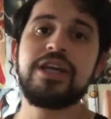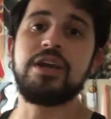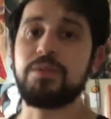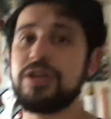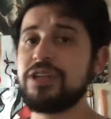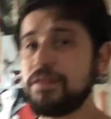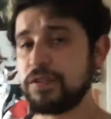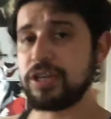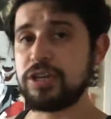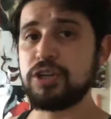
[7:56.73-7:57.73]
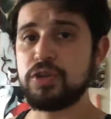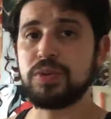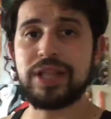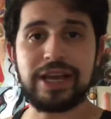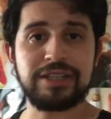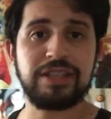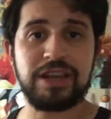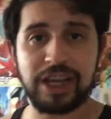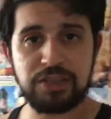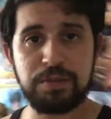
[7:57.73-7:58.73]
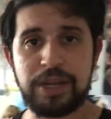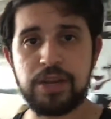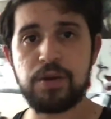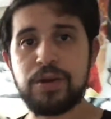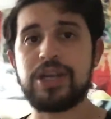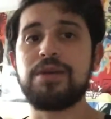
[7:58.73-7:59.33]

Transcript: And we're definitely going to do legs in the next video and